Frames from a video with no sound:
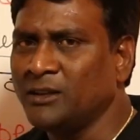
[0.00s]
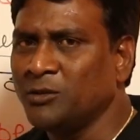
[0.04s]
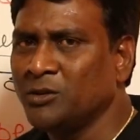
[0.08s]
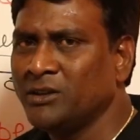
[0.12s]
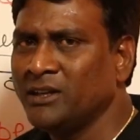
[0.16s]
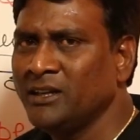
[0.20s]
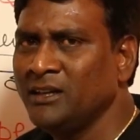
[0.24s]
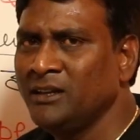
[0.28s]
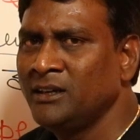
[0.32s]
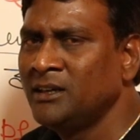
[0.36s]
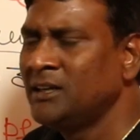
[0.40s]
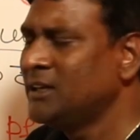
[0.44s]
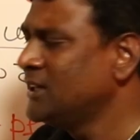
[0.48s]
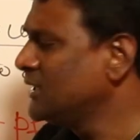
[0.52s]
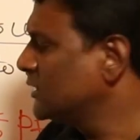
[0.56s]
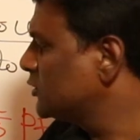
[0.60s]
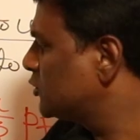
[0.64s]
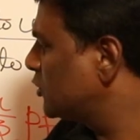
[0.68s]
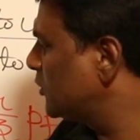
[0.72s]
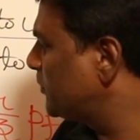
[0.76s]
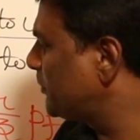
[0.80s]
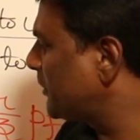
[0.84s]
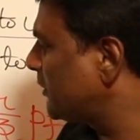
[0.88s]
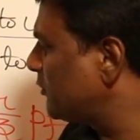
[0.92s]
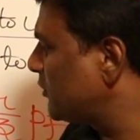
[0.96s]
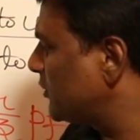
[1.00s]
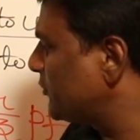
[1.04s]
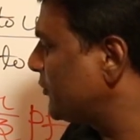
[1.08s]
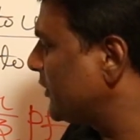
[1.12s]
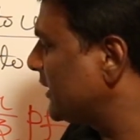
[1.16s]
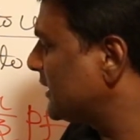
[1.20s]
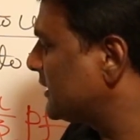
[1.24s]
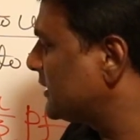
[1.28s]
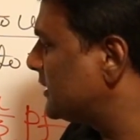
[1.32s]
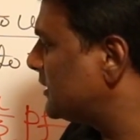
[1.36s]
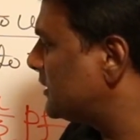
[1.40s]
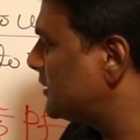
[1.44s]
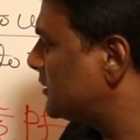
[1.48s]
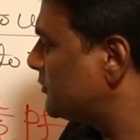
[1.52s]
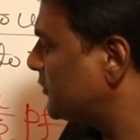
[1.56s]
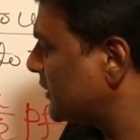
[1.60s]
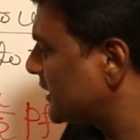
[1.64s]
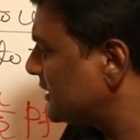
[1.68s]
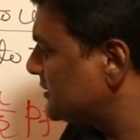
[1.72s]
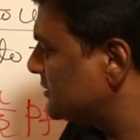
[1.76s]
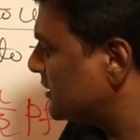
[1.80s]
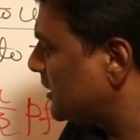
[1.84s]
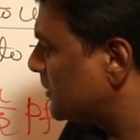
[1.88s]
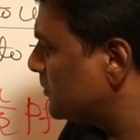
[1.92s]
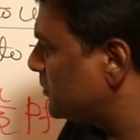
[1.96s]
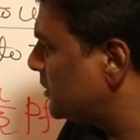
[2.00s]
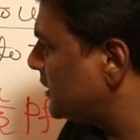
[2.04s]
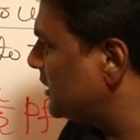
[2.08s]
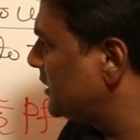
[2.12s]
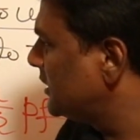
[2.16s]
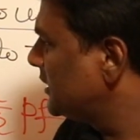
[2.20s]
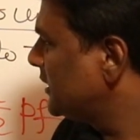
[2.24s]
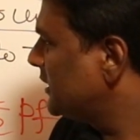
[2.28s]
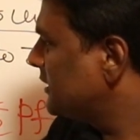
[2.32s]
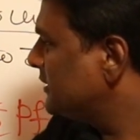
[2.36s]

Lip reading: Okay, so power factor, for example,